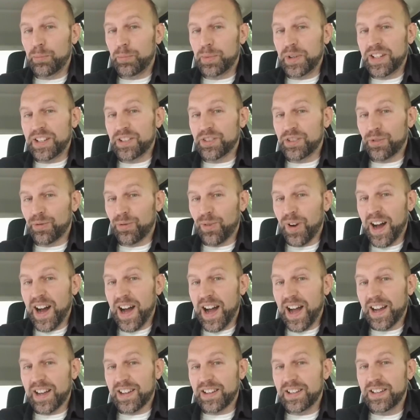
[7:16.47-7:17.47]
being the
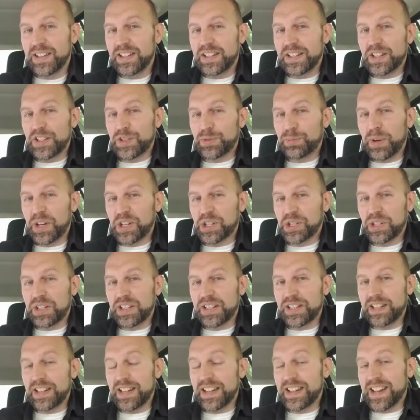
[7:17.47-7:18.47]
rock,
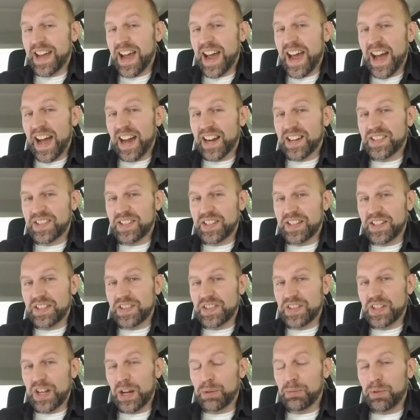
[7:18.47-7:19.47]
especially in Acts
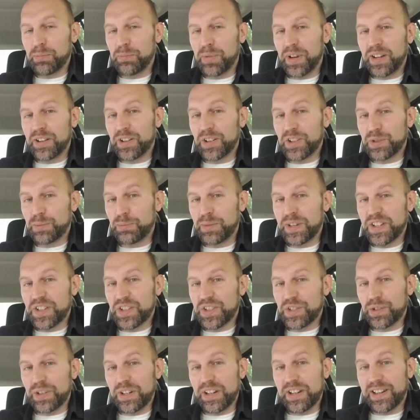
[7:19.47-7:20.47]
as Simon Peter's
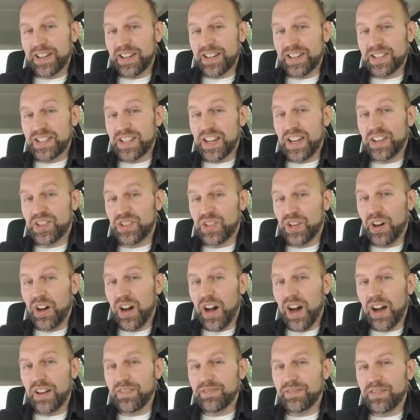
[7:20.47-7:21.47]
ministry kind of takes
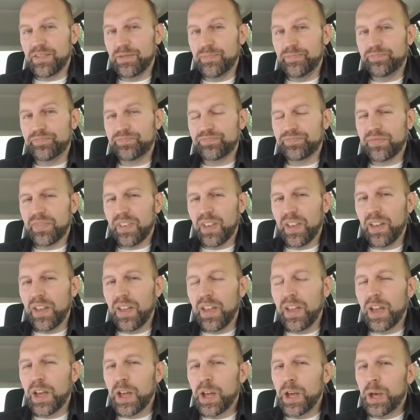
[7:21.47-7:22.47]
off.
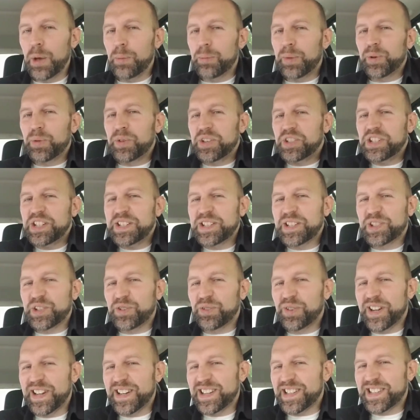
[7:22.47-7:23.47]
But with Jesus
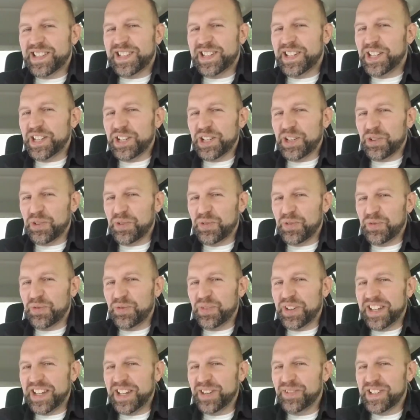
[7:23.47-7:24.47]
Christ, you know,
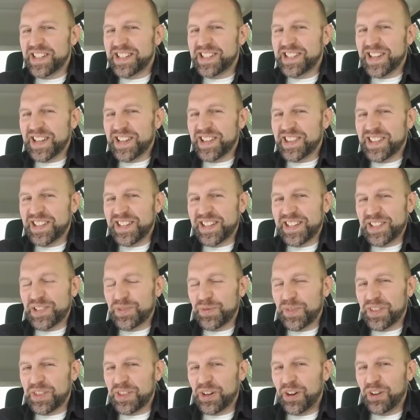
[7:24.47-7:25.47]
when he would say
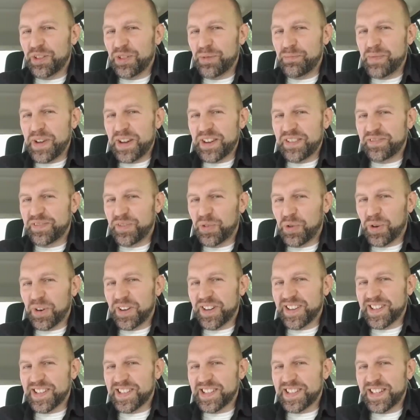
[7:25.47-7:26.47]
things with all the
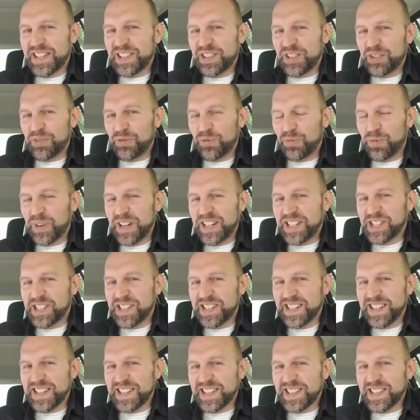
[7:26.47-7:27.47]
metaphors and the
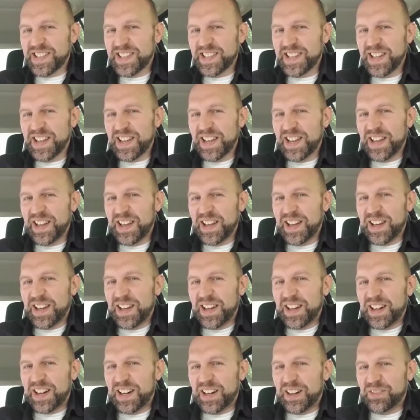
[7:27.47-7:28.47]
richness
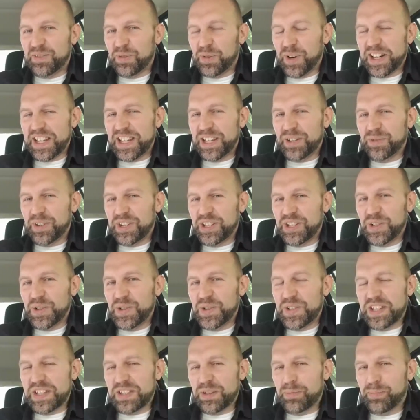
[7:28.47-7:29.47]
of what he would
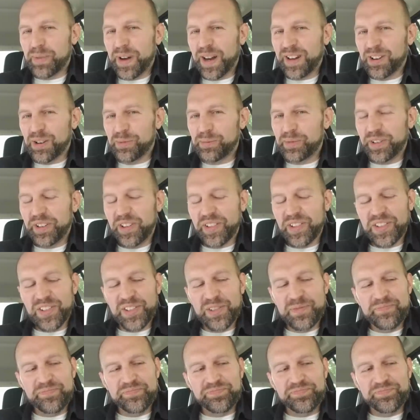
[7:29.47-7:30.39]
use in the parables,